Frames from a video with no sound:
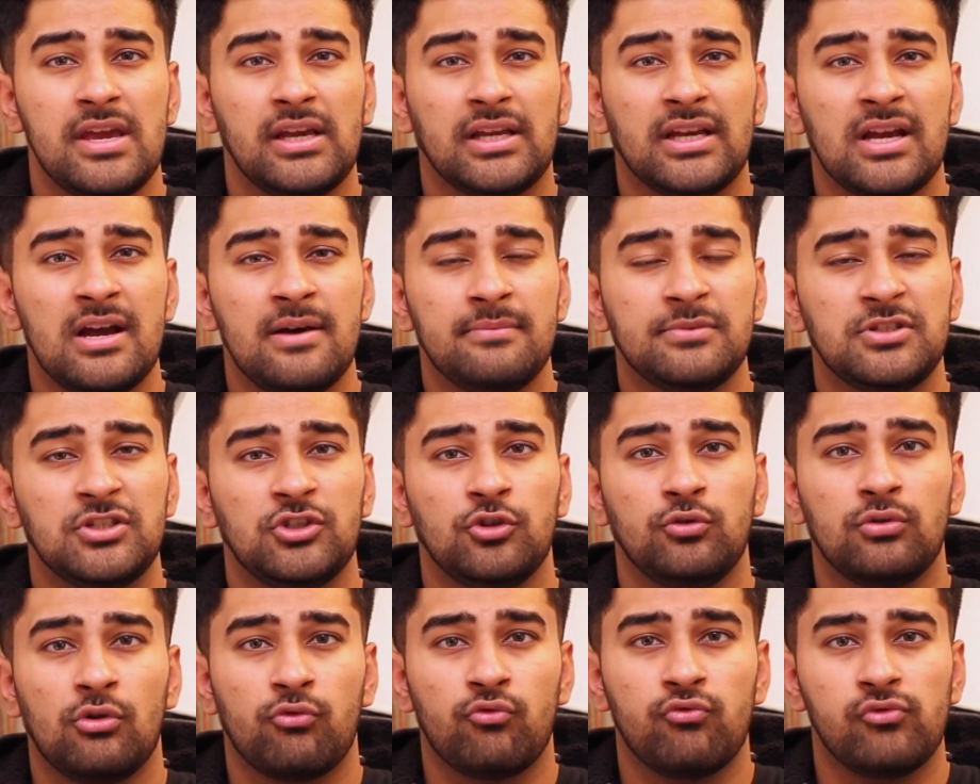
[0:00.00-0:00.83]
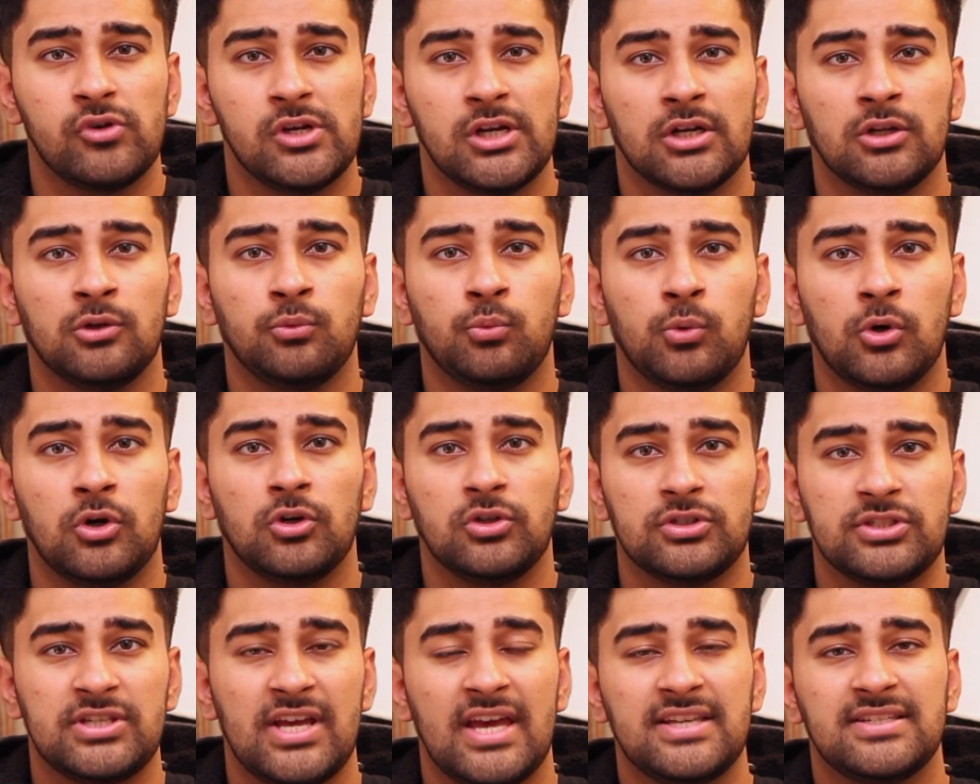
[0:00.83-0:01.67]
it comes to the real
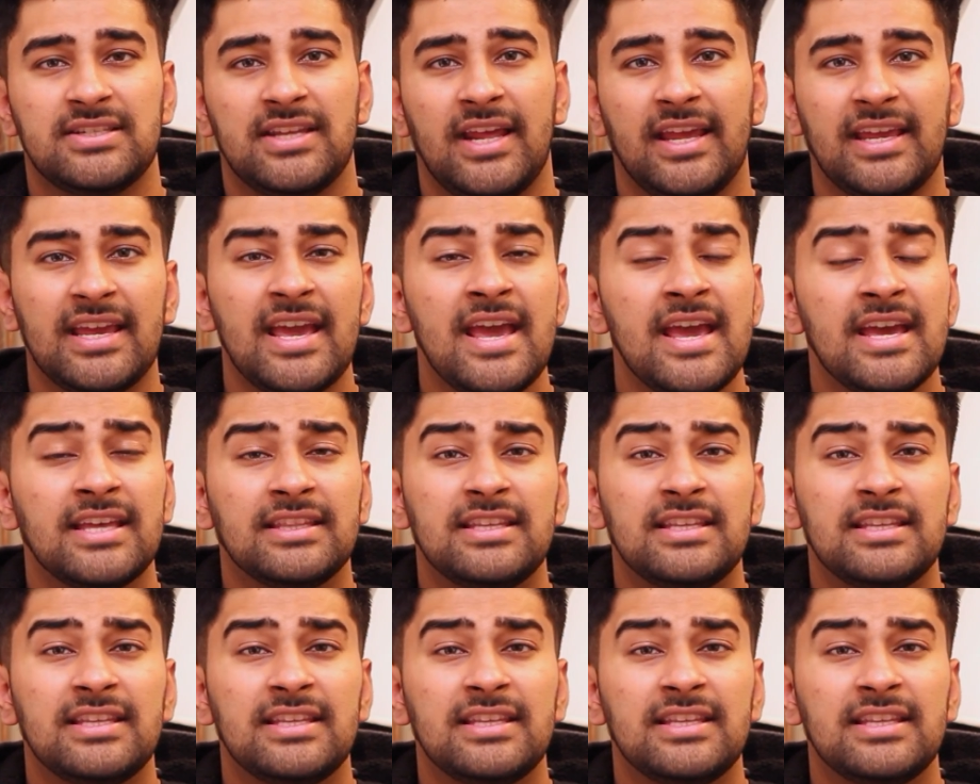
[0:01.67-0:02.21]
world testing,